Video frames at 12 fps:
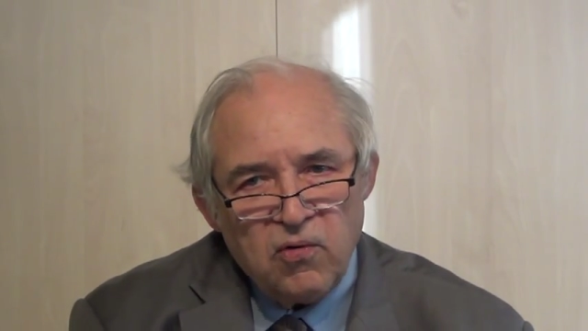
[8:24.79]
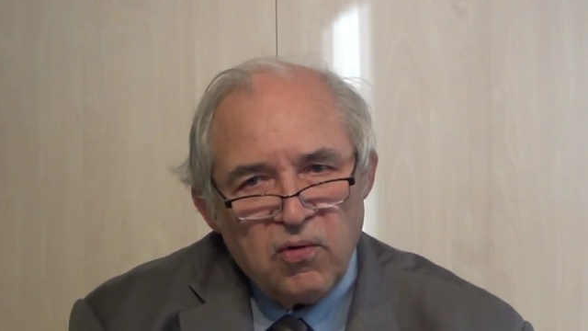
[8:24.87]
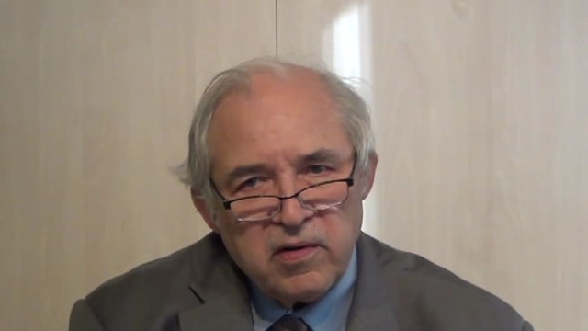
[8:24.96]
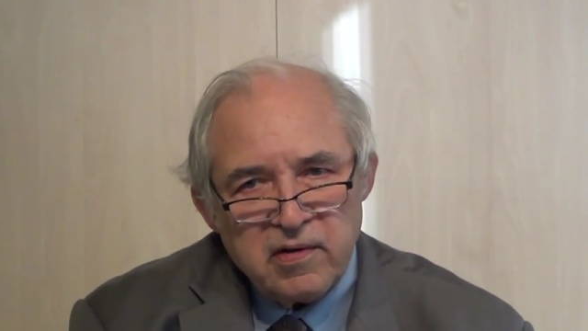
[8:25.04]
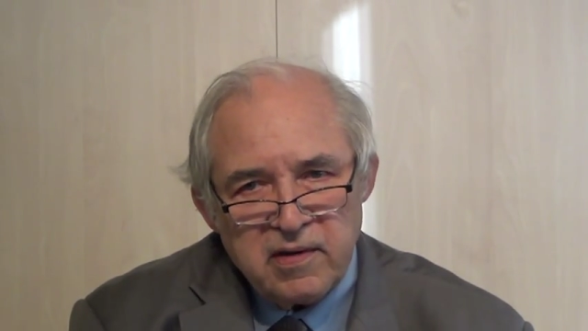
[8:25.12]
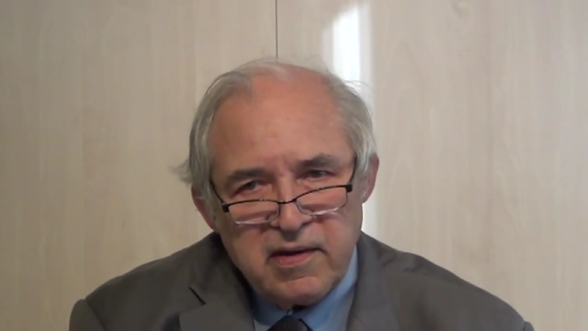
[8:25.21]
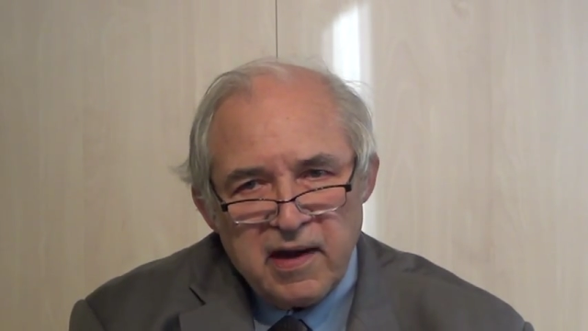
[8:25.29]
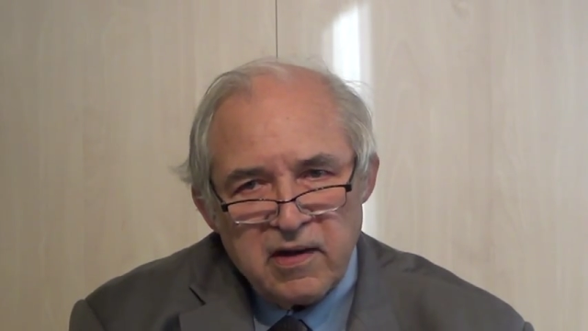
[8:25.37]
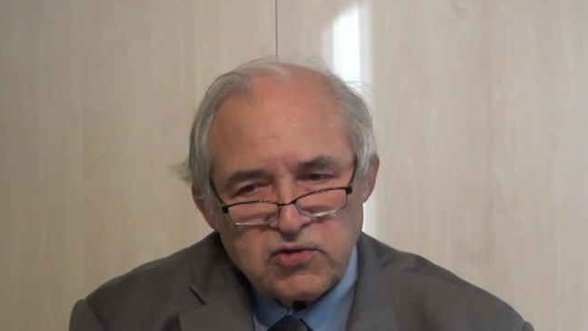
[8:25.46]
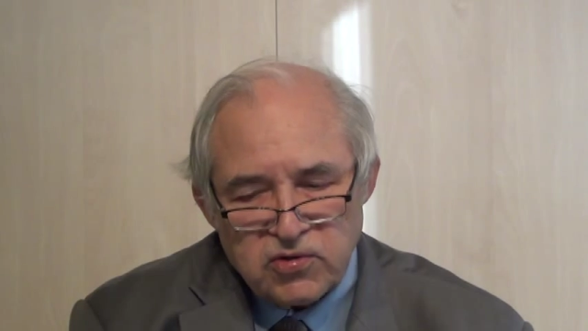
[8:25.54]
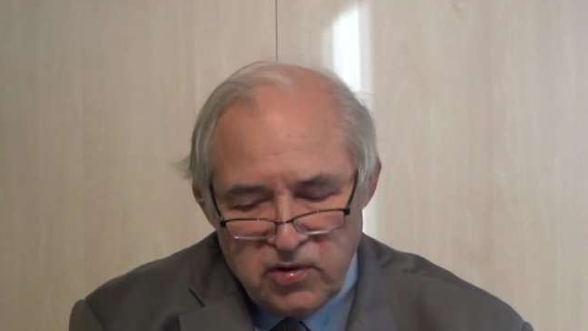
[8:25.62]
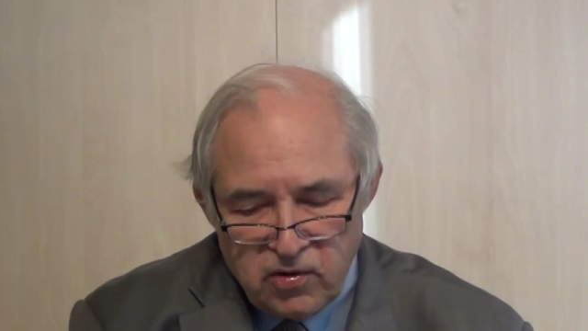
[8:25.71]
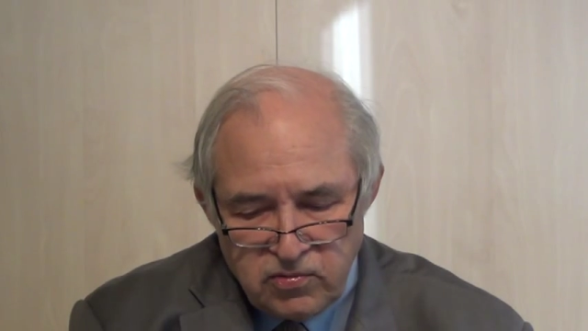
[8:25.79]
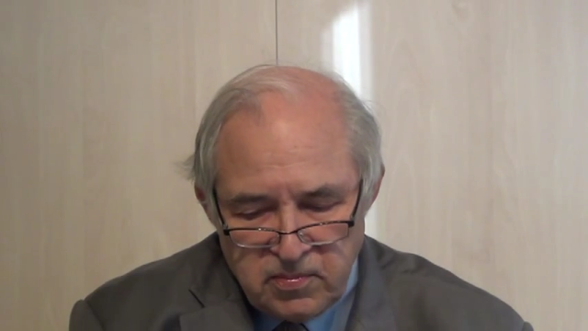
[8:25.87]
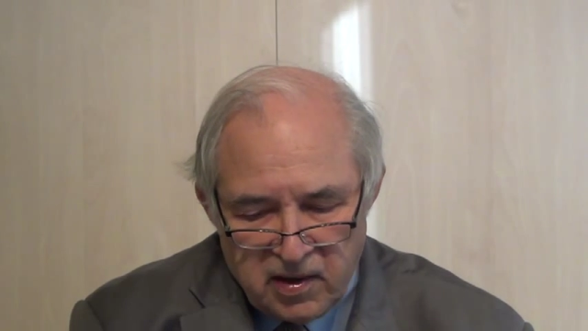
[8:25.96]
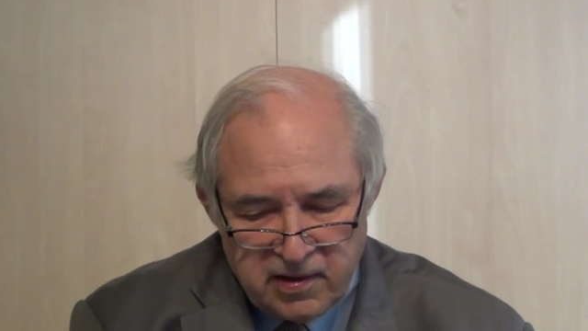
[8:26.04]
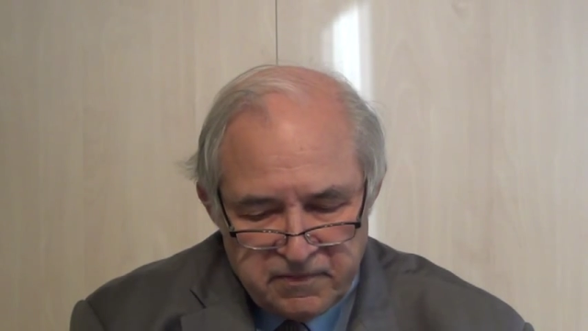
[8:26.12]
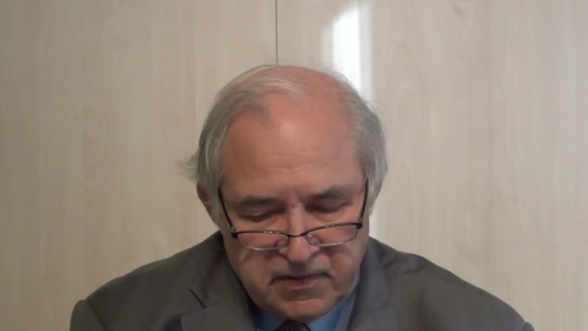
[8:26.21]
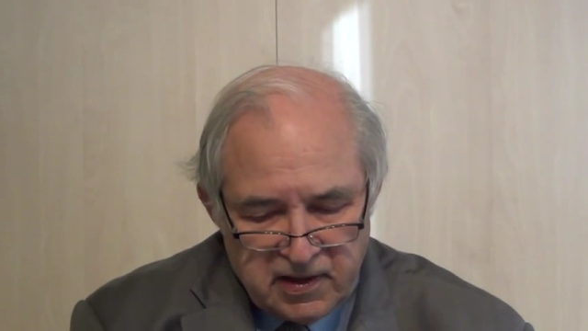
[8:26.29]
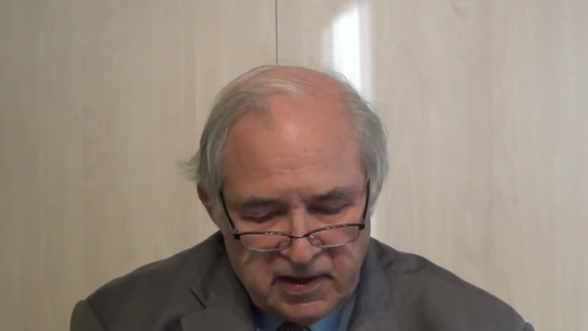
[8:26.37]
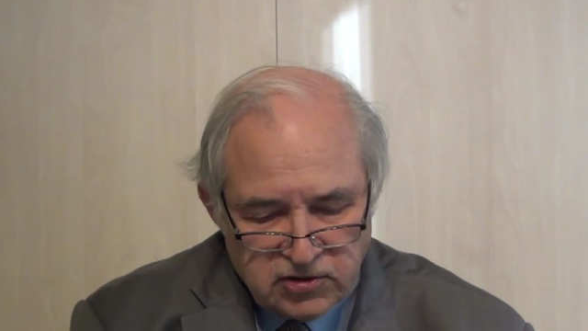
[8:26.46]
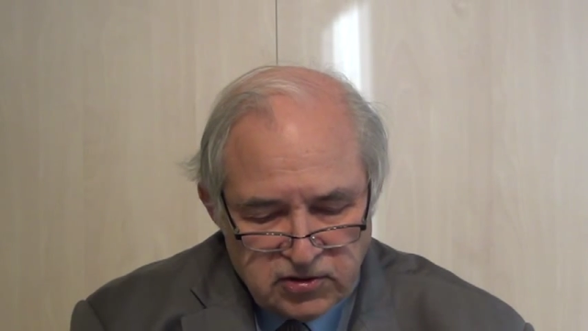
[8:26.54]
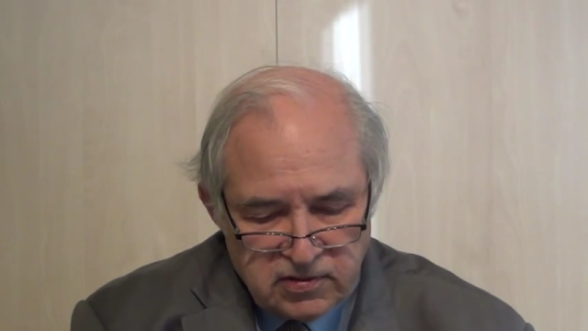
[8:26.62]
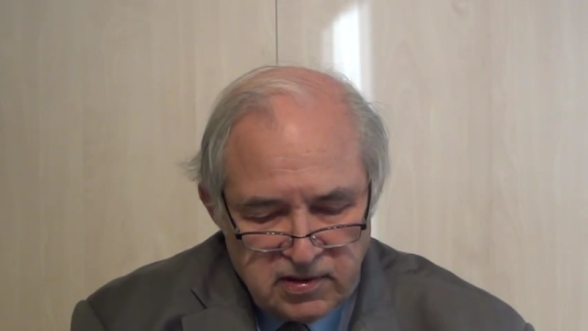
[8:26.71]
or in-house loan
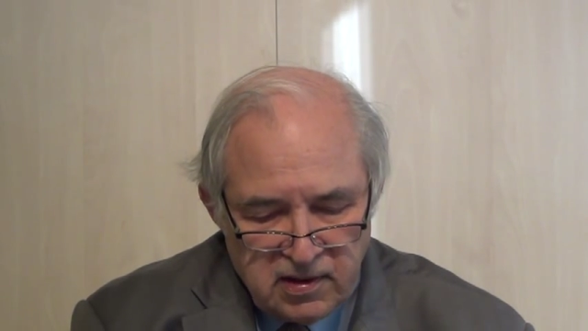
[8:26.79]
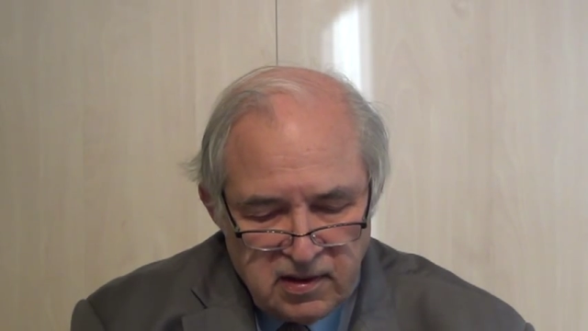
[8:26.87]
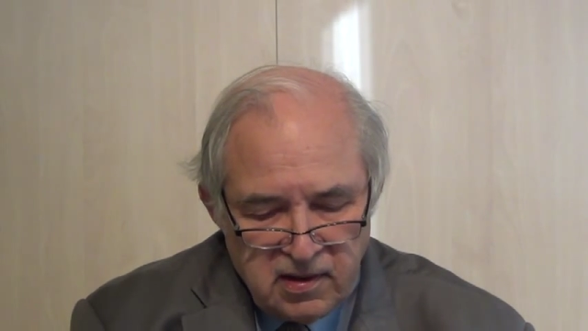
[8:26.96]
modification?